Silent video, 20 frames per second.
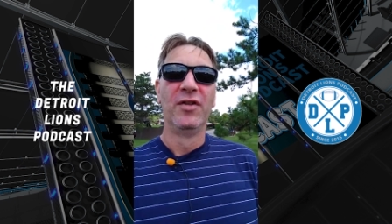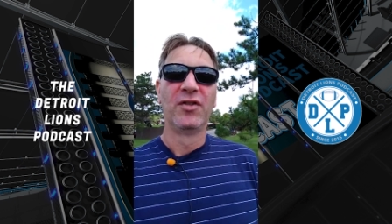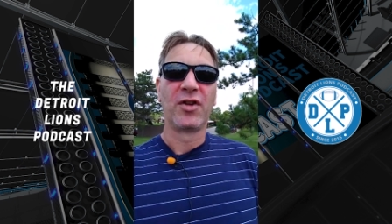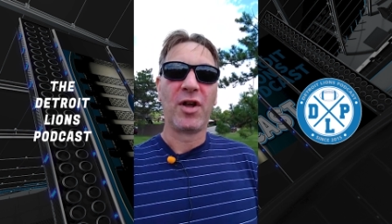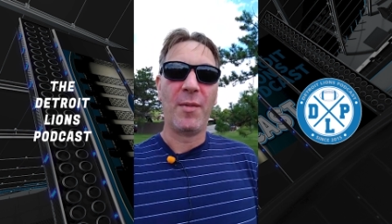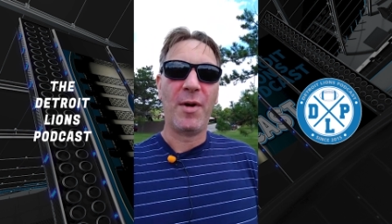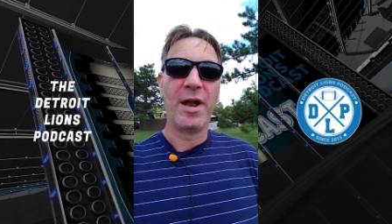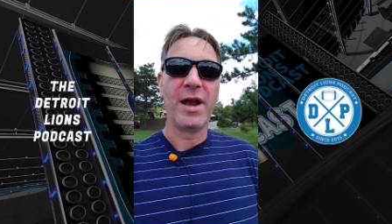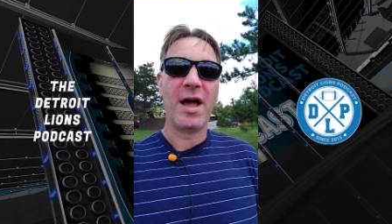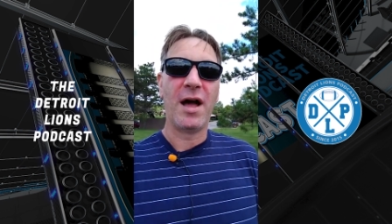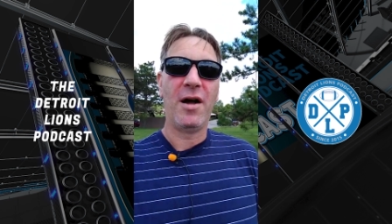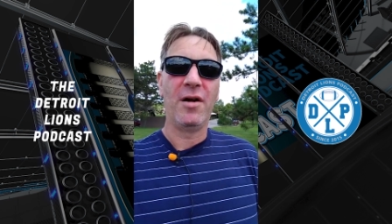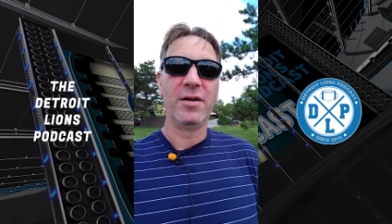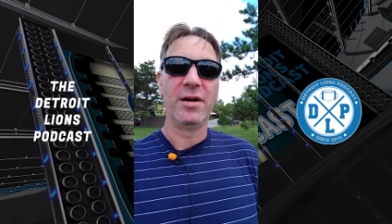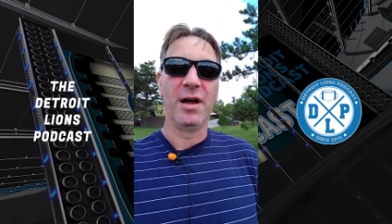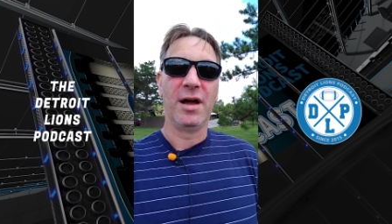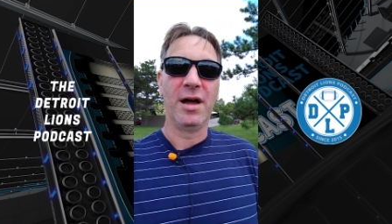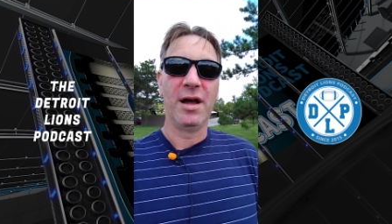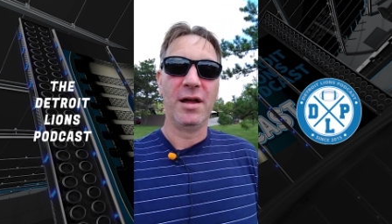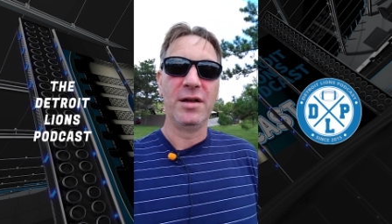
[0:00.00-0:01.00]
So come on
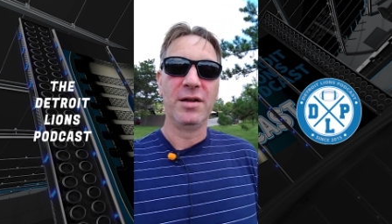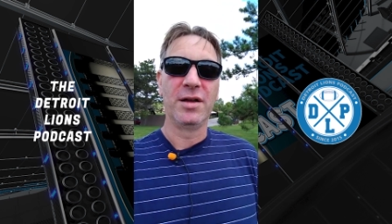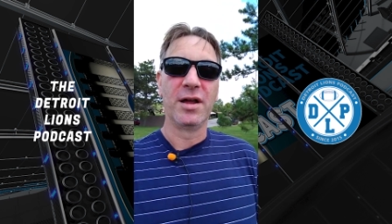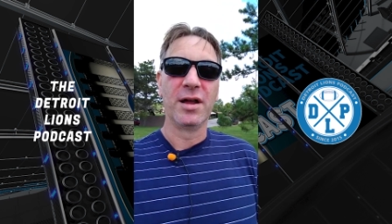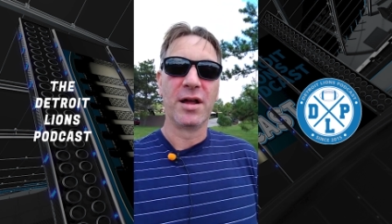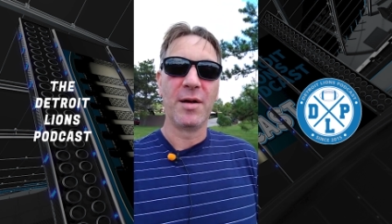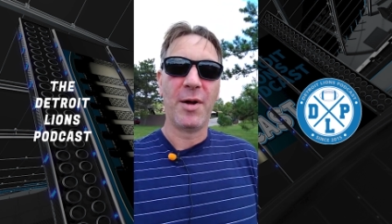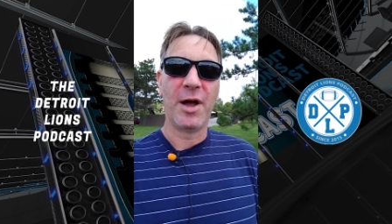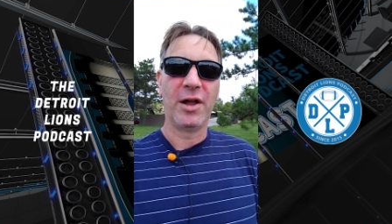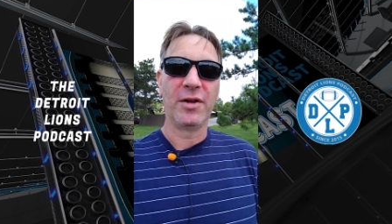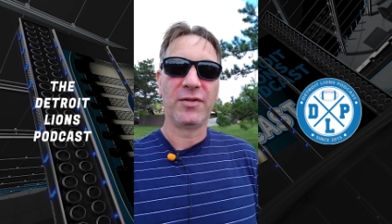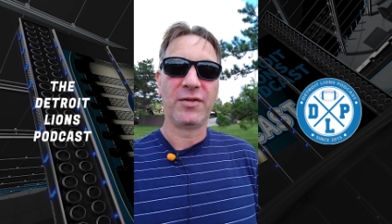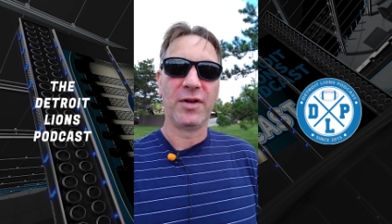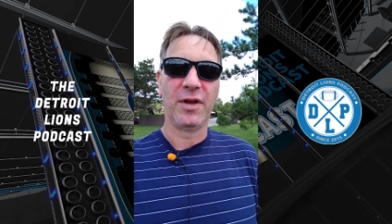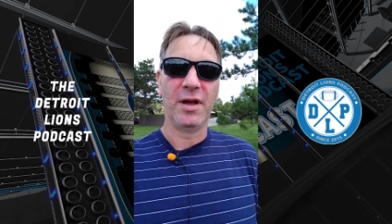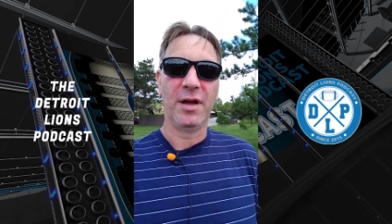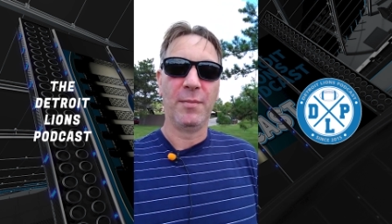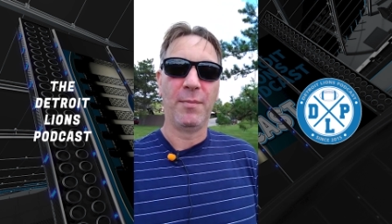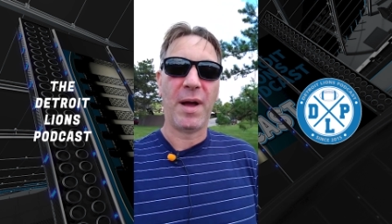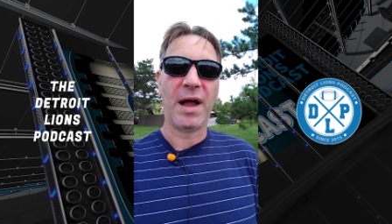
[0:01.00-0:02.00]
out. You can come out
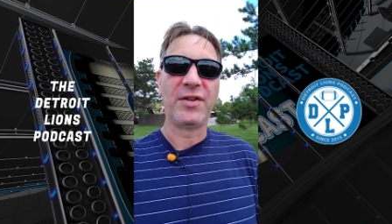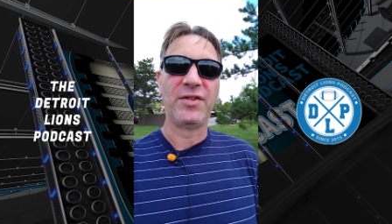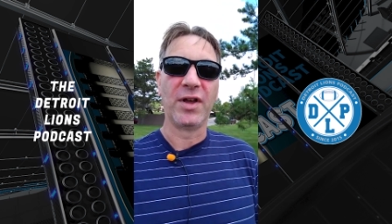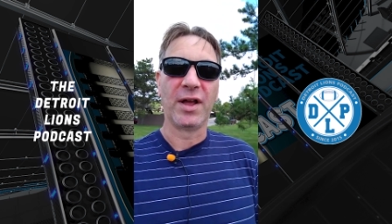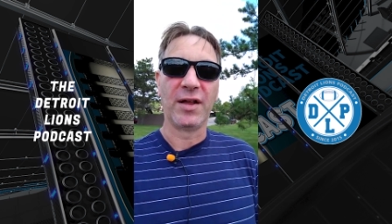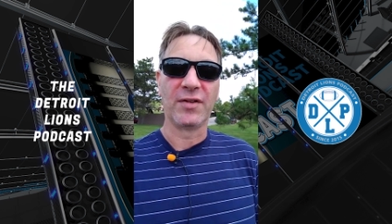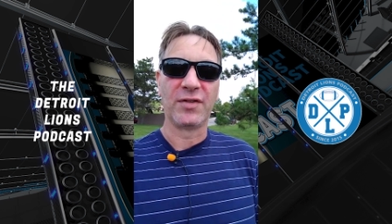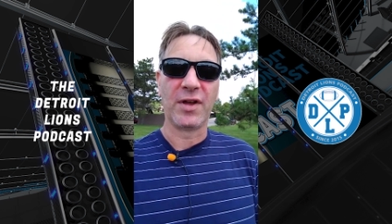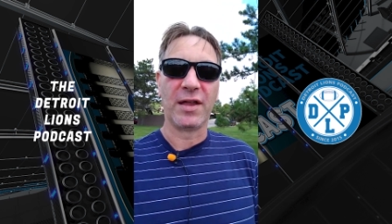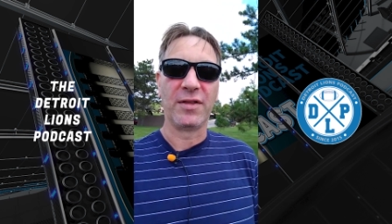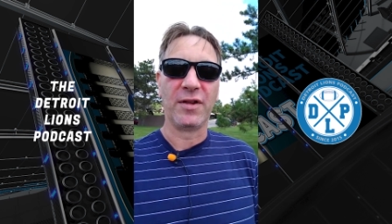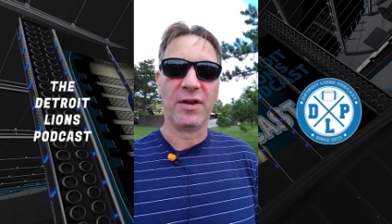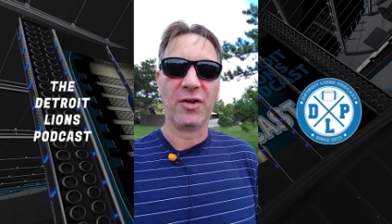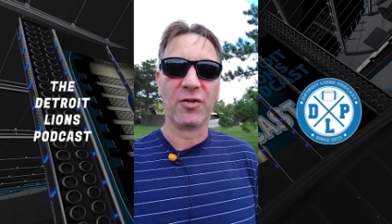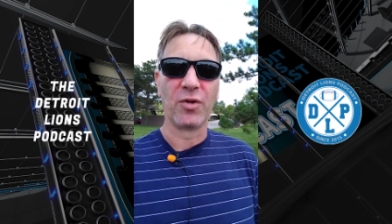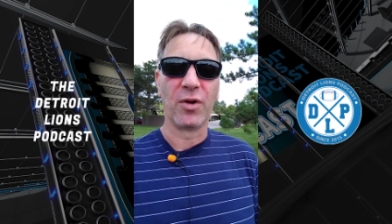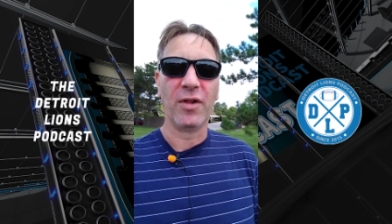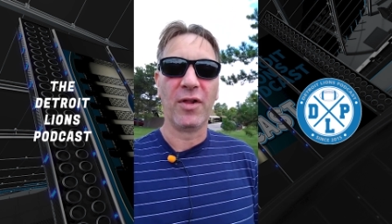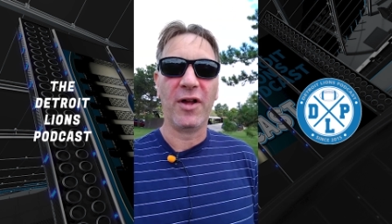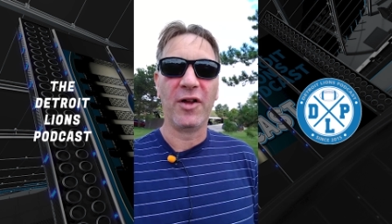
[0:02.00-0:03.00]
to buy tickets at the
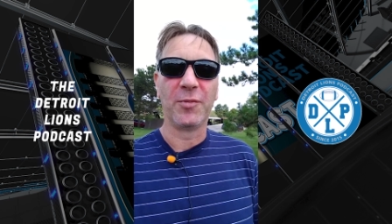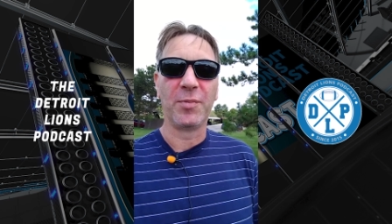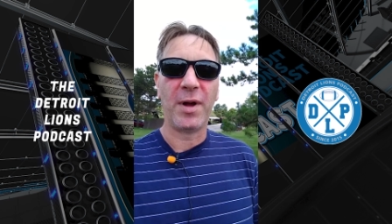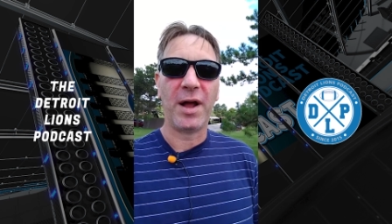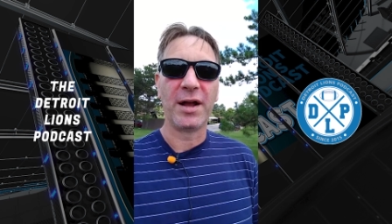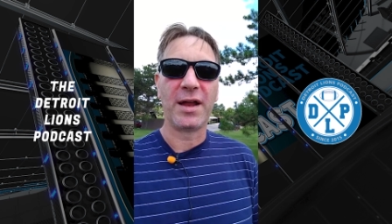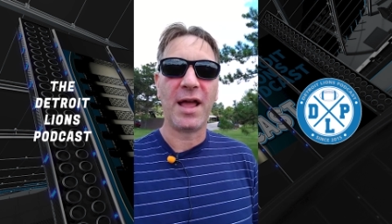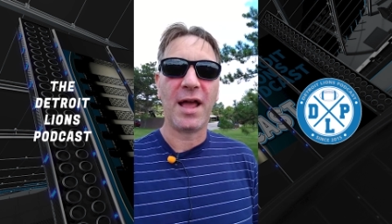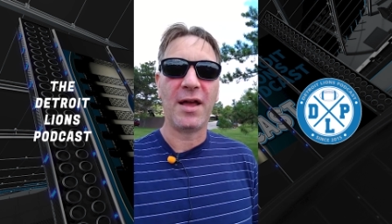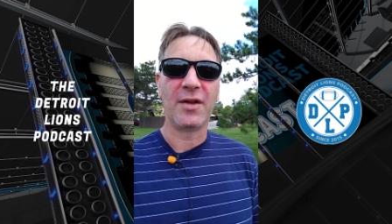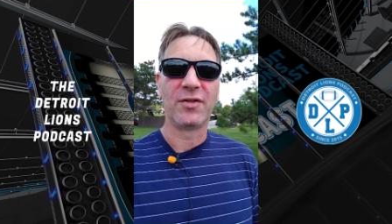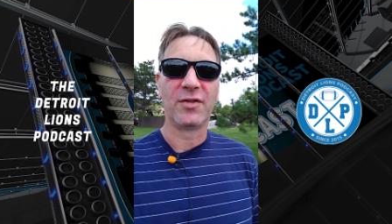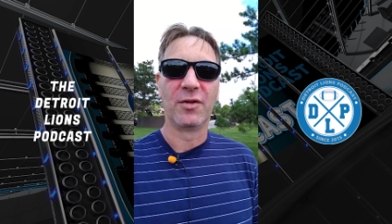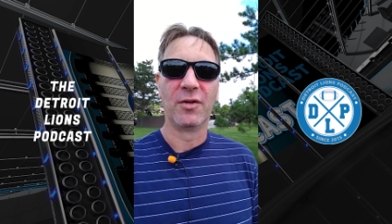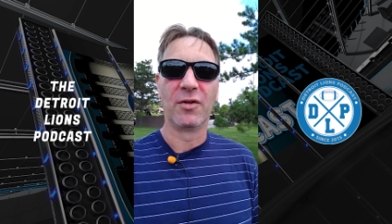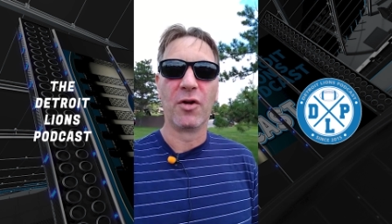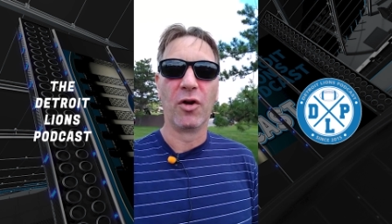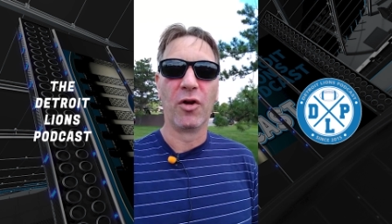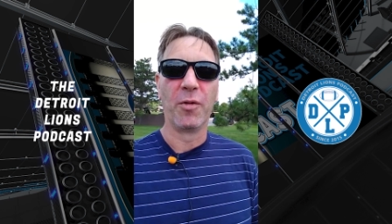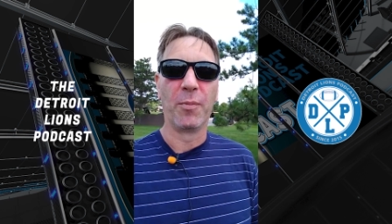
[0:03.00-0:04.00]
Detroit Lions
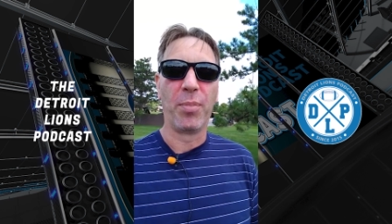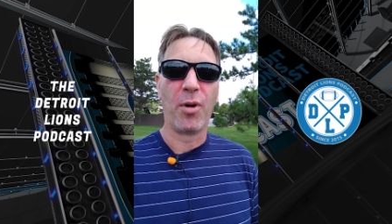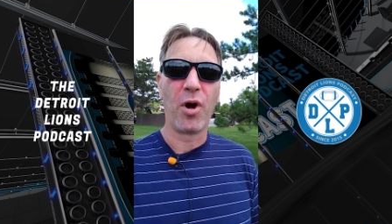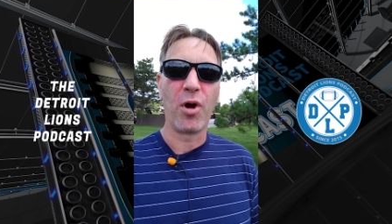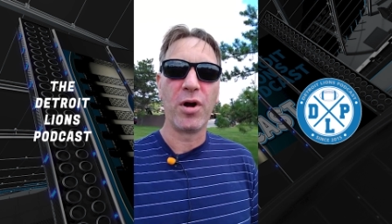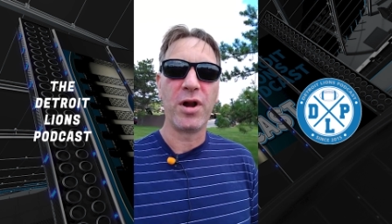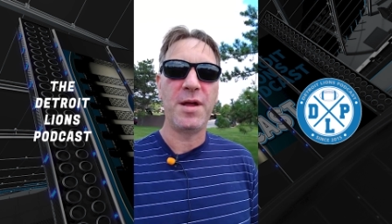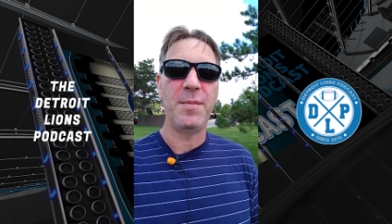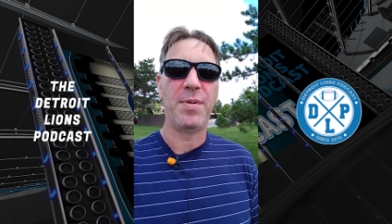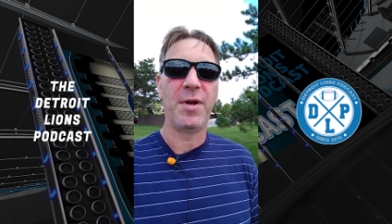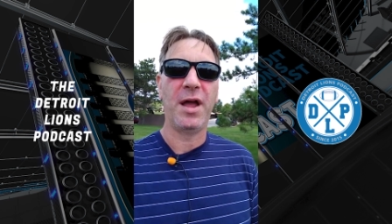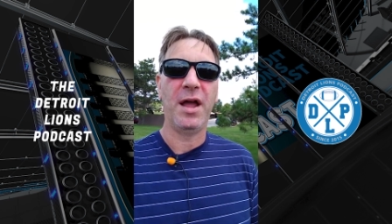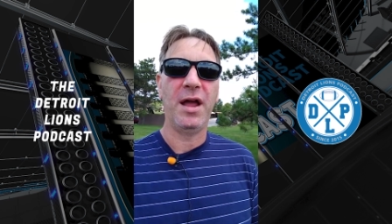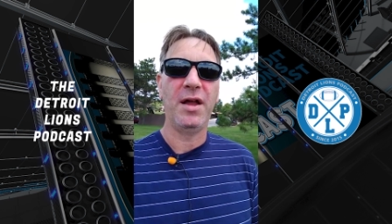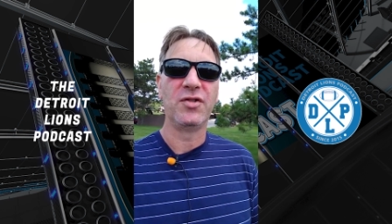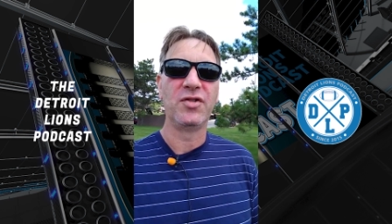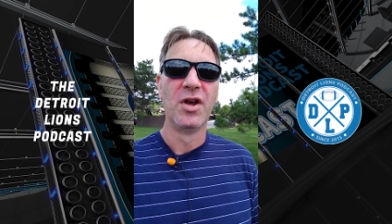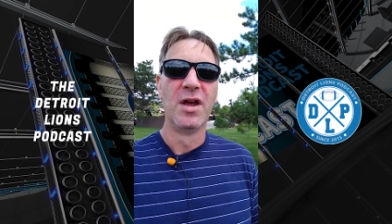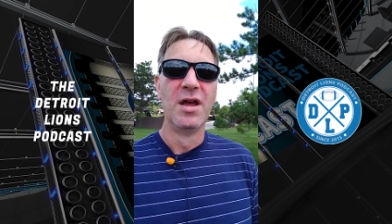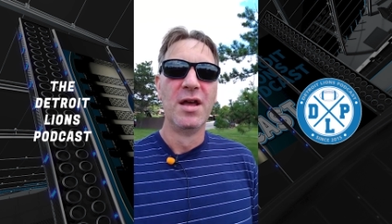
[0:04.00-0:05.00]
podcast. Go to the party
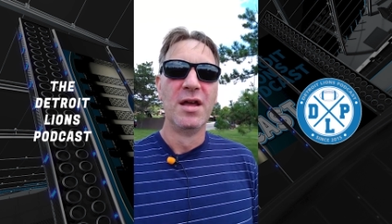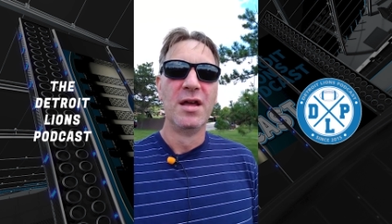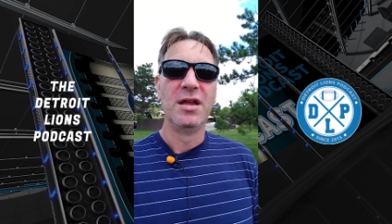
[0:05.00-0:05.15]
page.